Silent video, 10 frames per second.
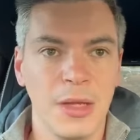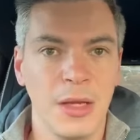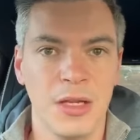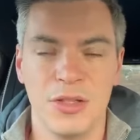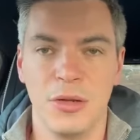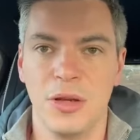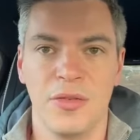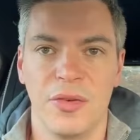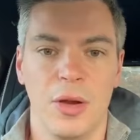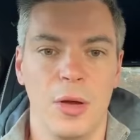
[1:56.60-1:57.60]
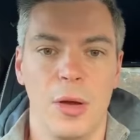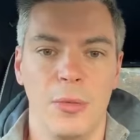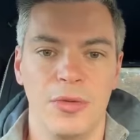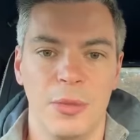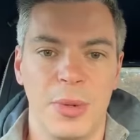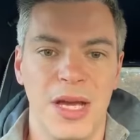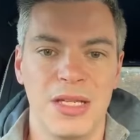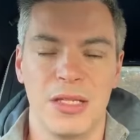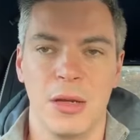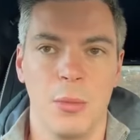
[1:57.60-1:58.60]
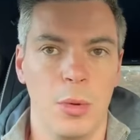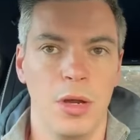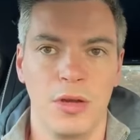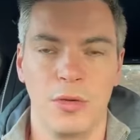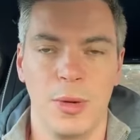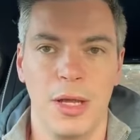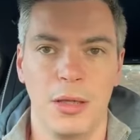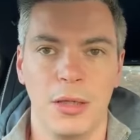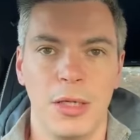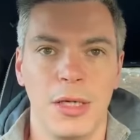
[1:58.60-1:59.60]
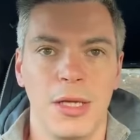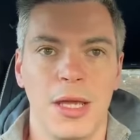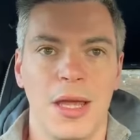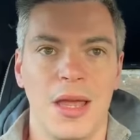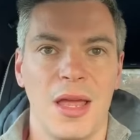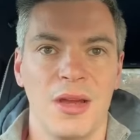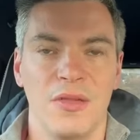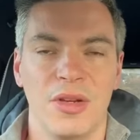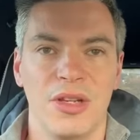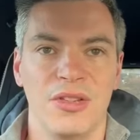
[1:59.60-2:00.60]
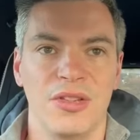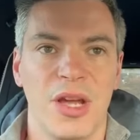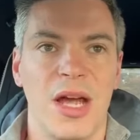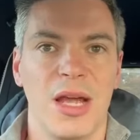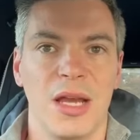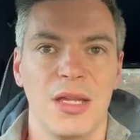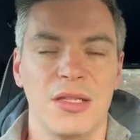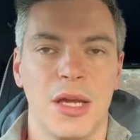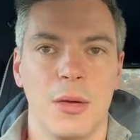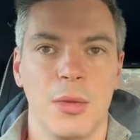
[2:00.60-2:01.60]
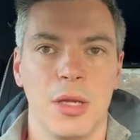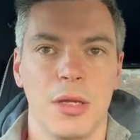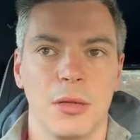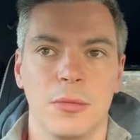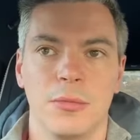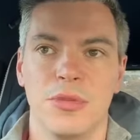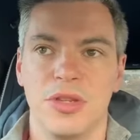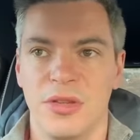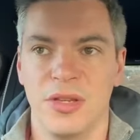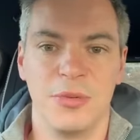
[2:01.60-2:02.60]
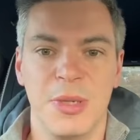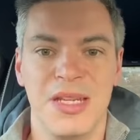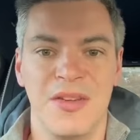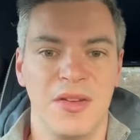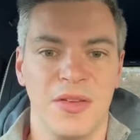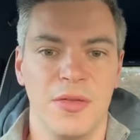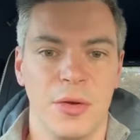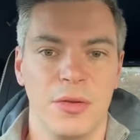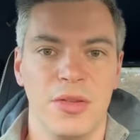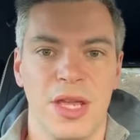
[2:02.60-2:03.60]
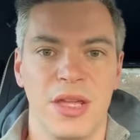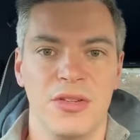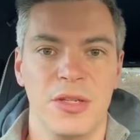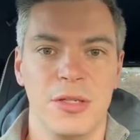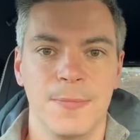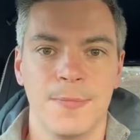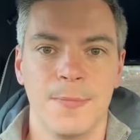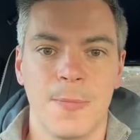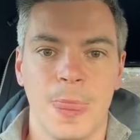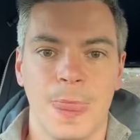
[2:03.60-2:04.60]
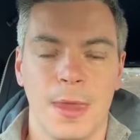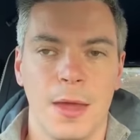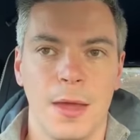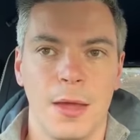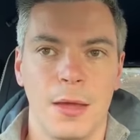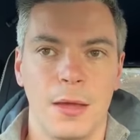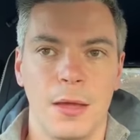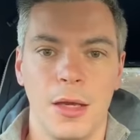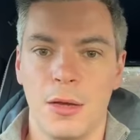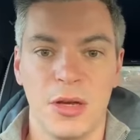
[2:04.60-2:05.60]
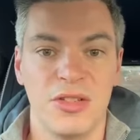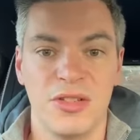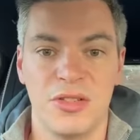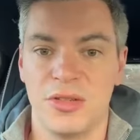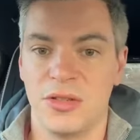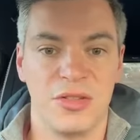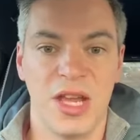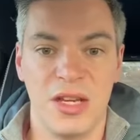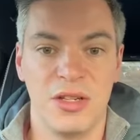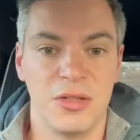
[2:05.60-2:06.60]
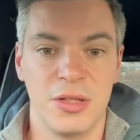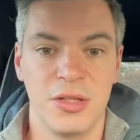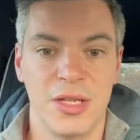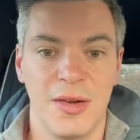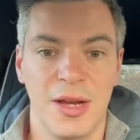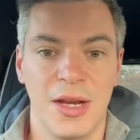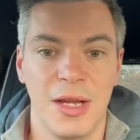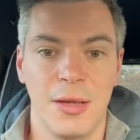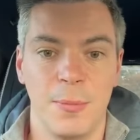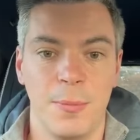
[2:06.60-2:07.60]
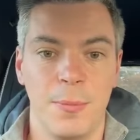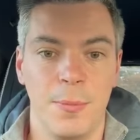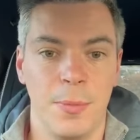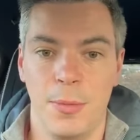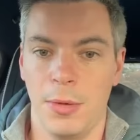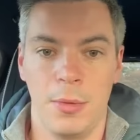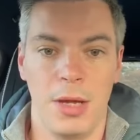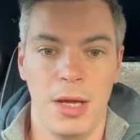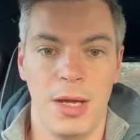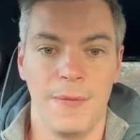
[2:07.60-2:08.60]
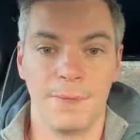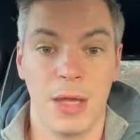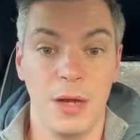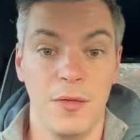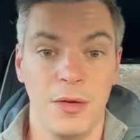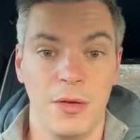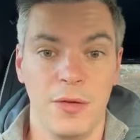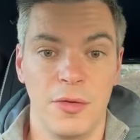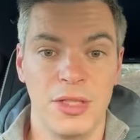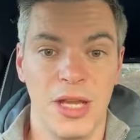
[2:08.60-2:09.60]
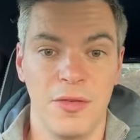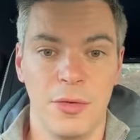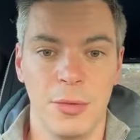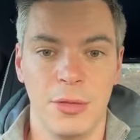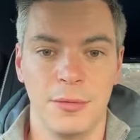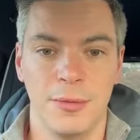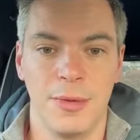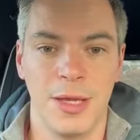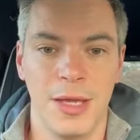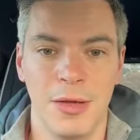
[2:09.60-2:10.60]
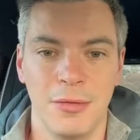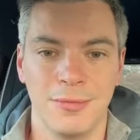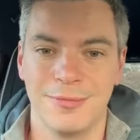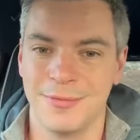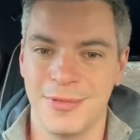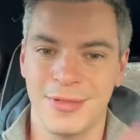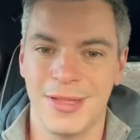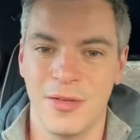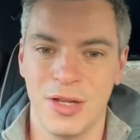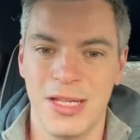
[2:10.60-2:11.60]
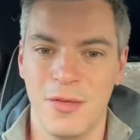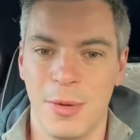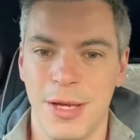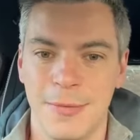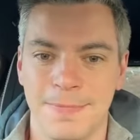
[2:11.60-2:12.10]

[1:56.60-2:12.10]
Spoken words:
Like I said, I've done it for a lot of homes in the past. It works well, and it really just highlights how we can do things a differently for you as an agent. Any questions, just get in touch with us directly. But I look forward to hearing from you. Thank you. Have a good day, everybody.